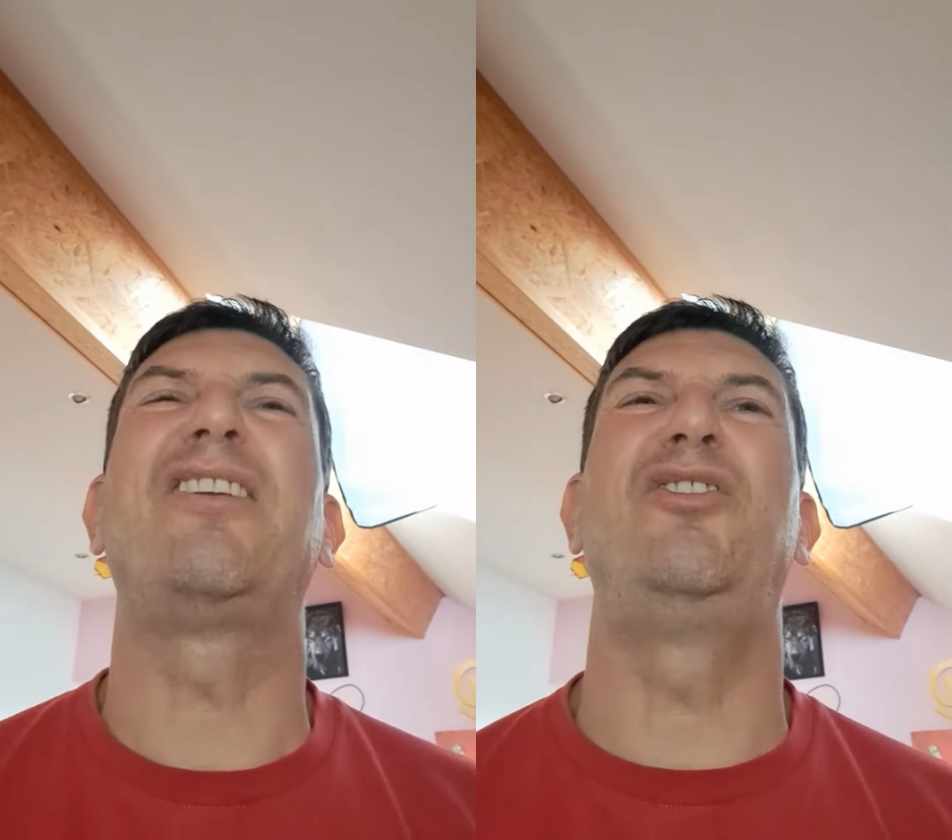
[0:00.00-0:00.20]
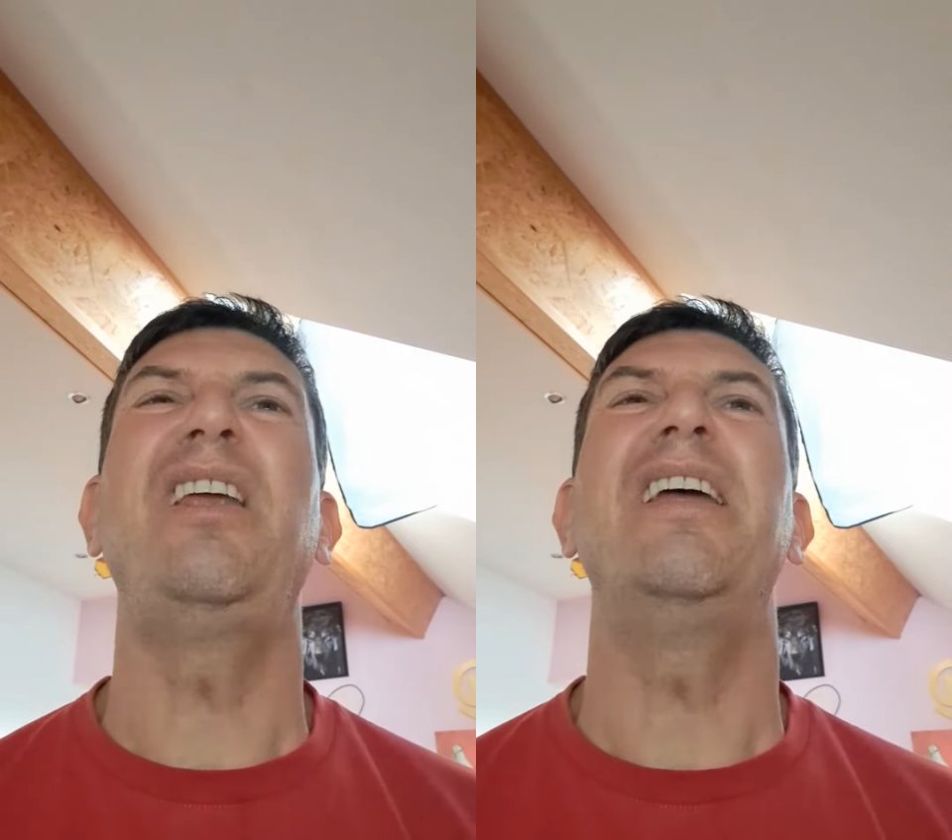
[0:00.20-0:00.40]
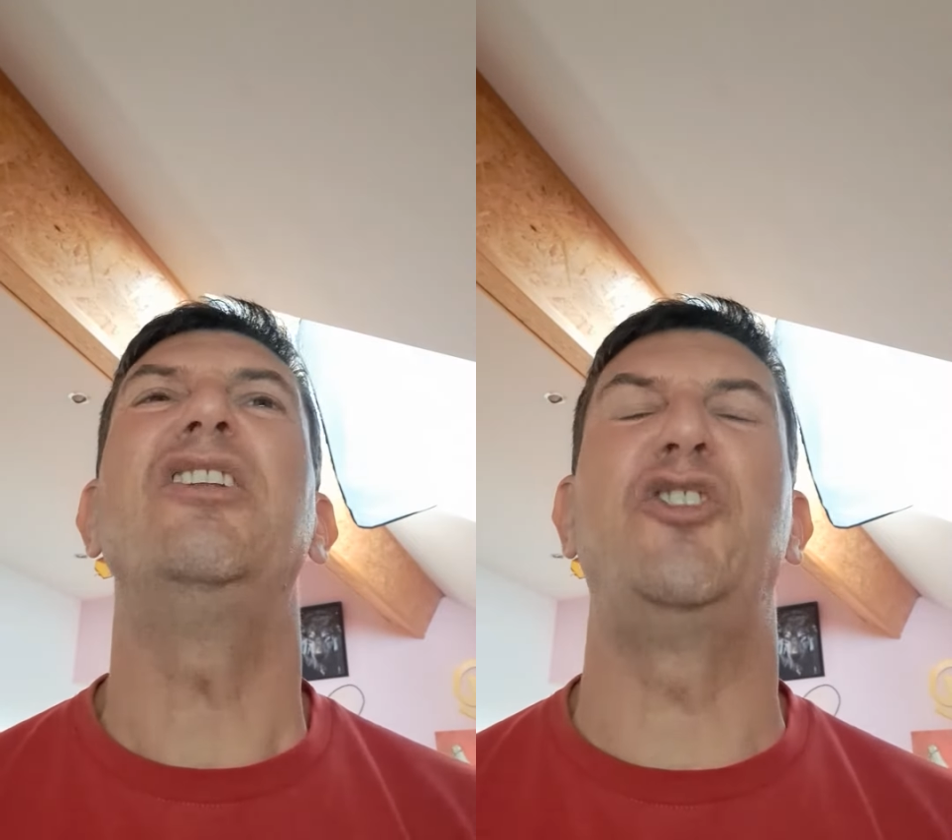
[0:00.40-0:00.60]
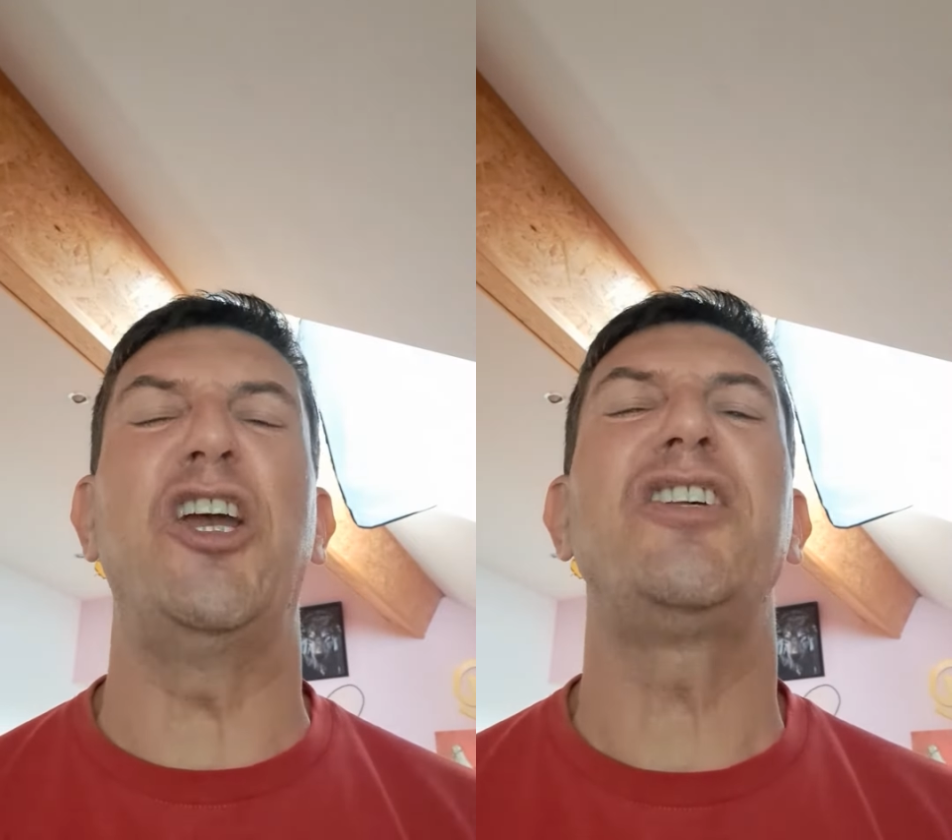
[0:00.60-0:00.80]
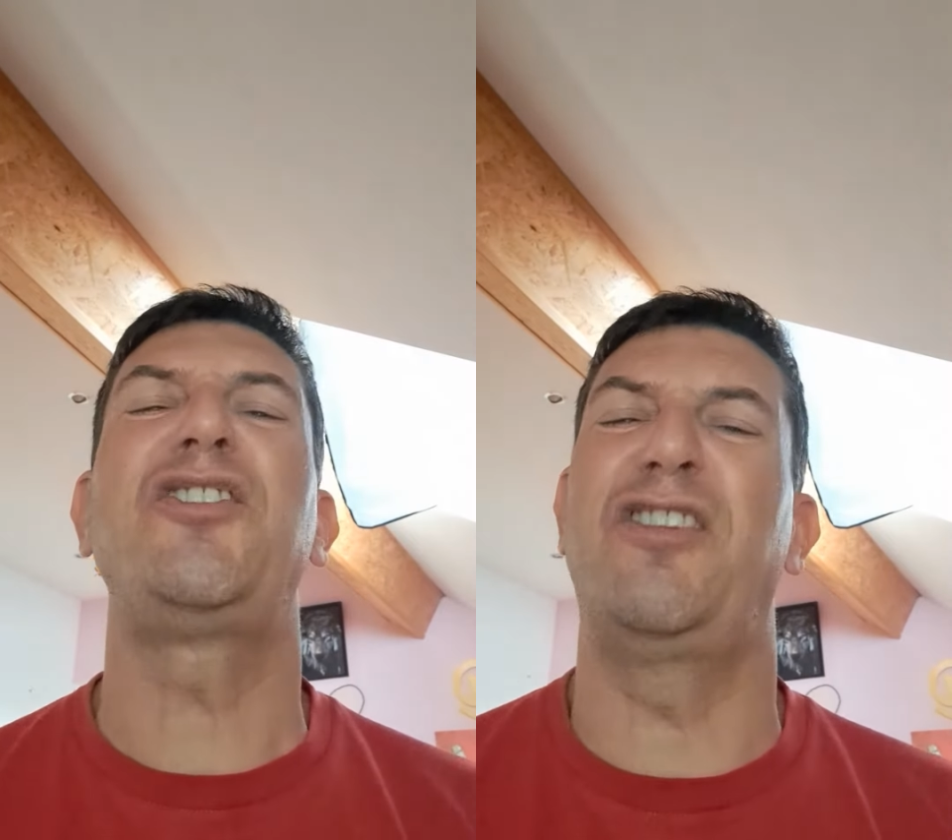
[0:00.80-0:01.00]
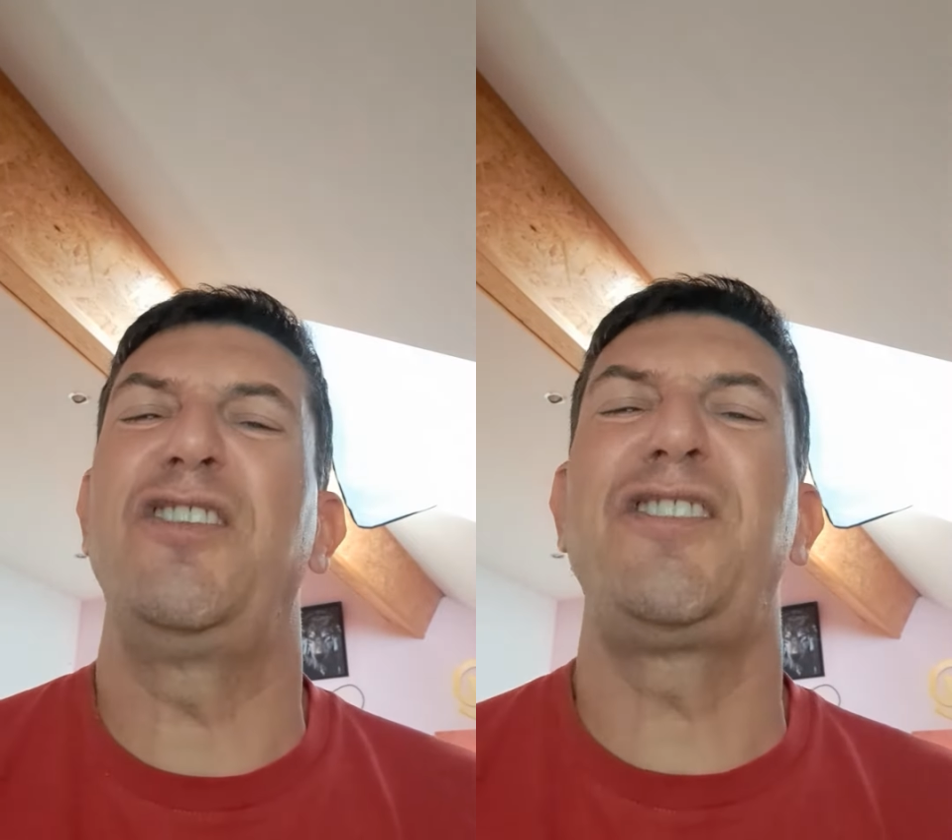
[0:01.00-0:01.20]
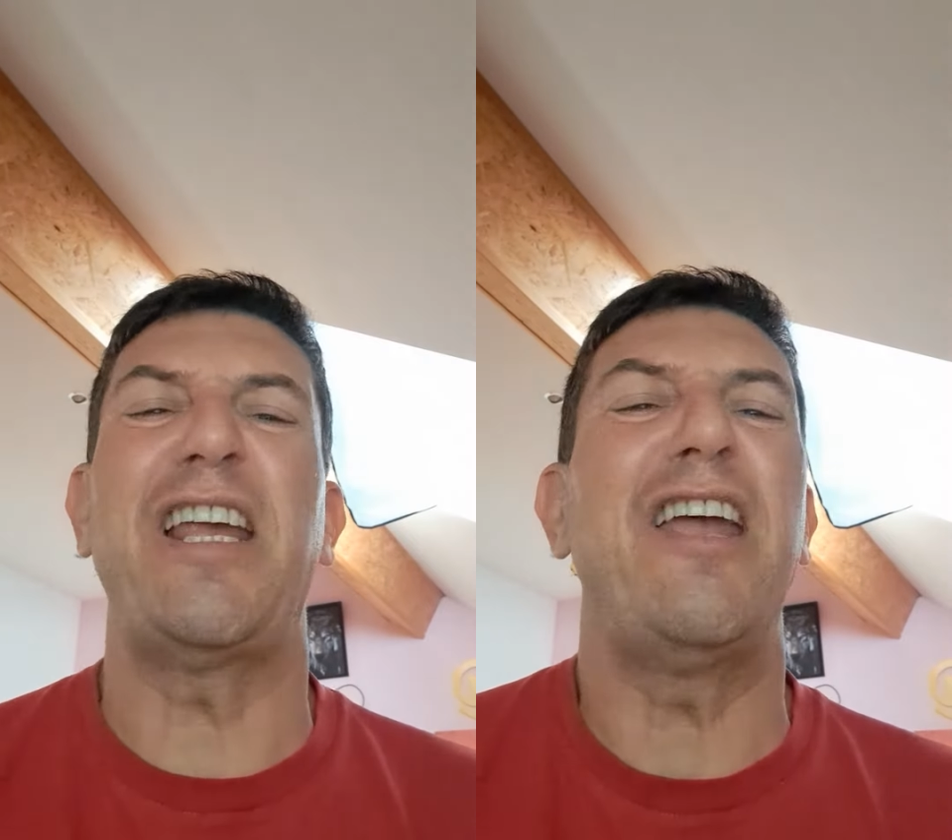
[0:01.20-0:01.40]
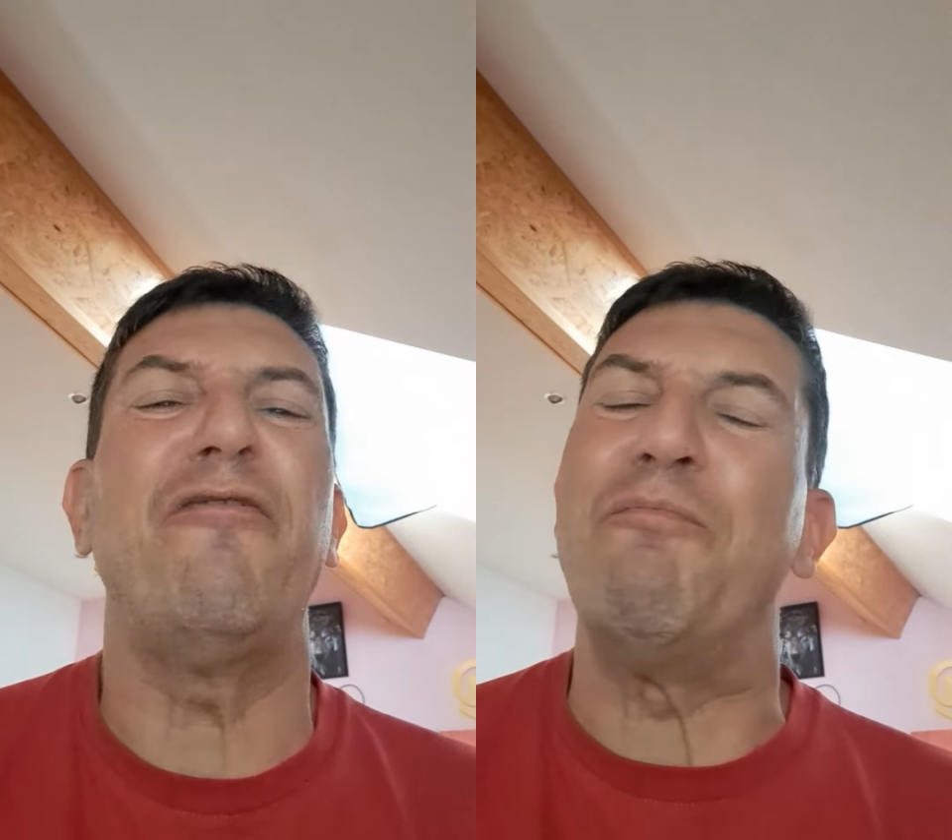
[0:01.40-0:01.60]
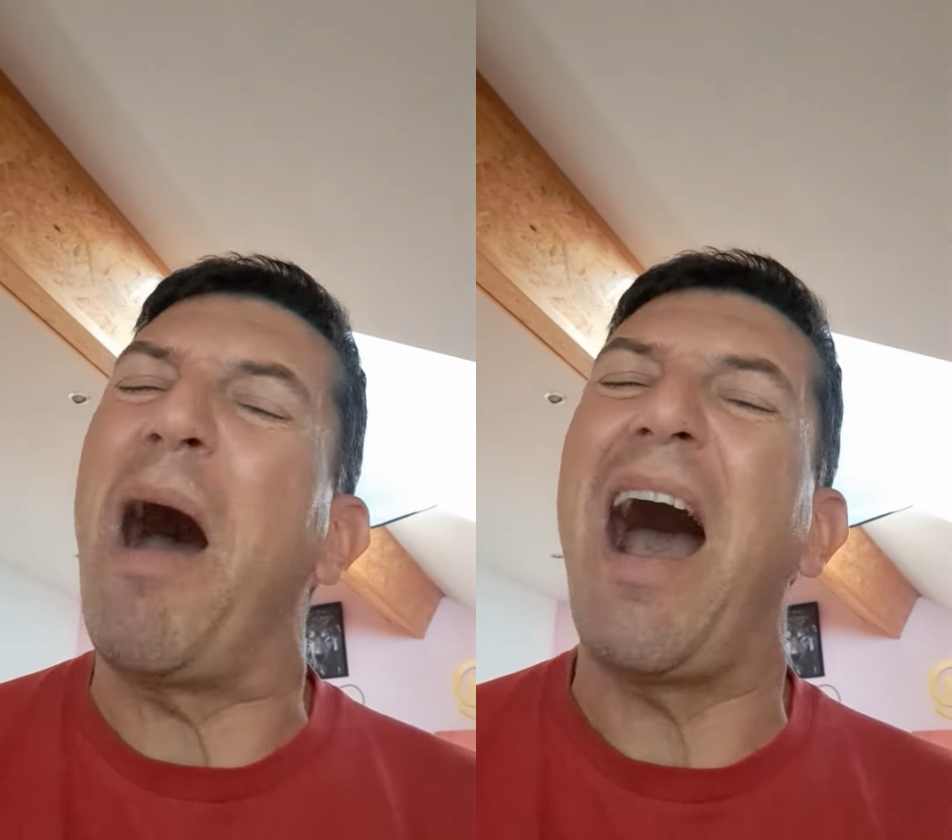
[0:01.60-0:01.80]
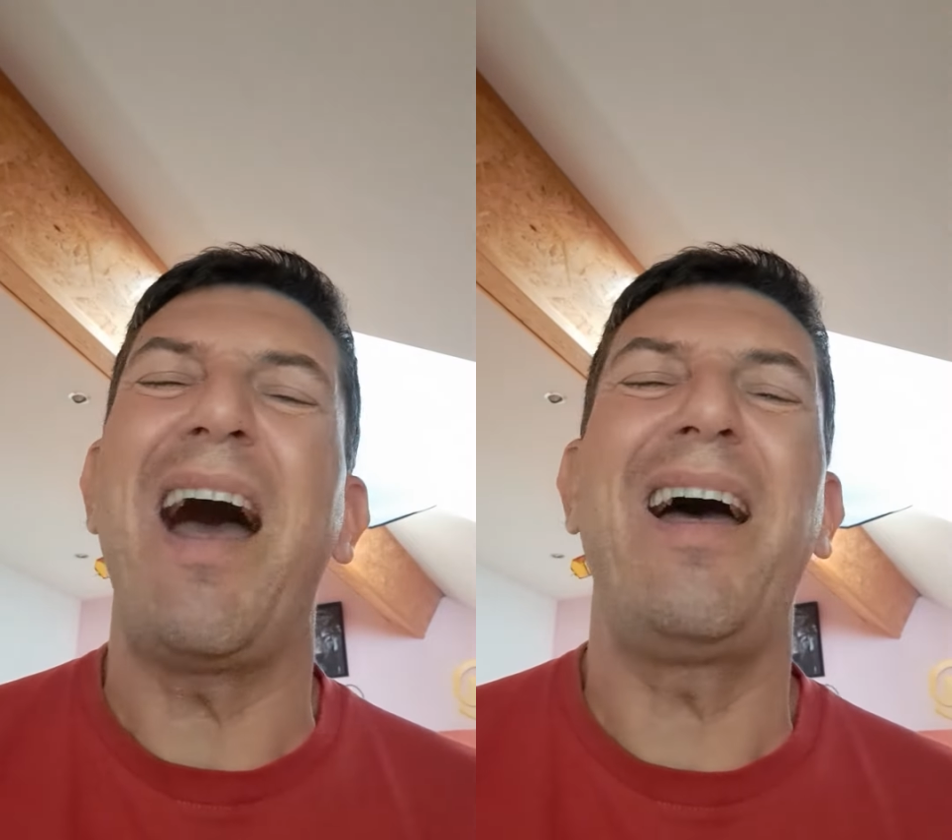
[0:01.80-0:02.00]
did just to save
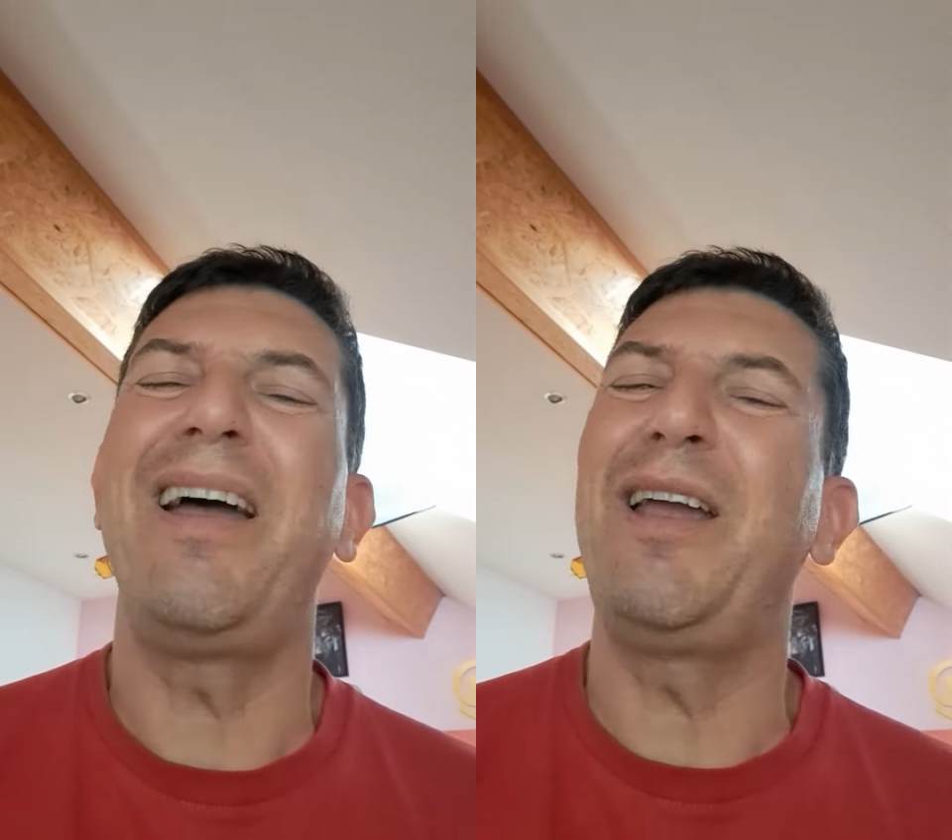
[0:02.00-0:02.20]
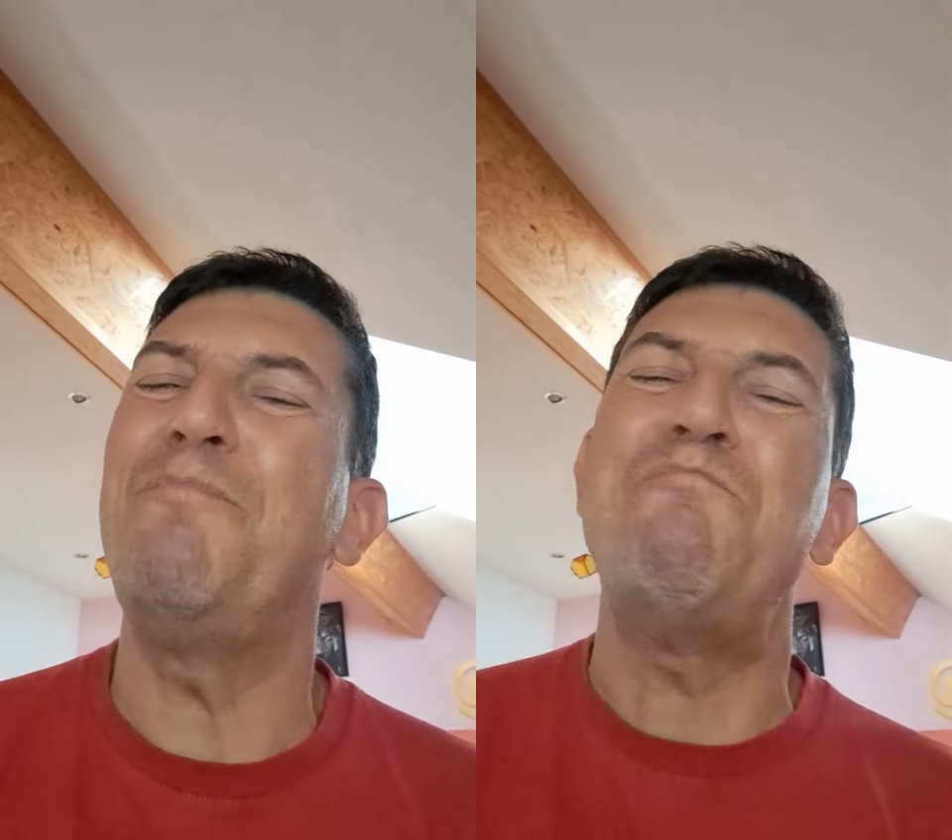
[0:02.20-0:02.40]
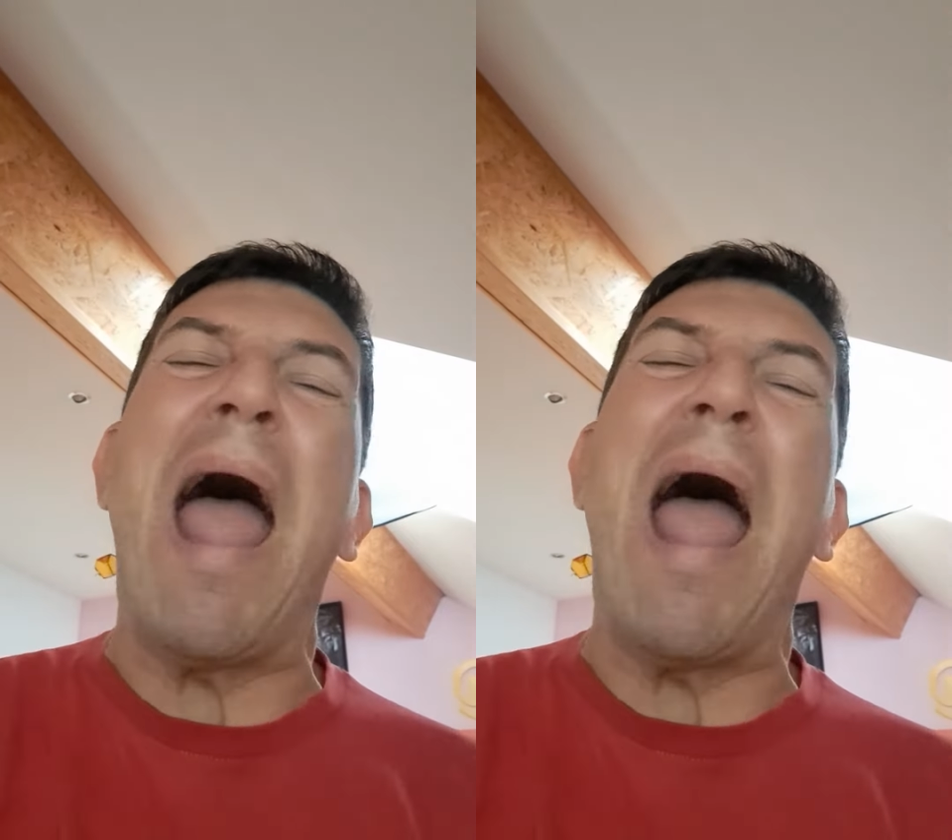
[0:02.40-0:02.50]
my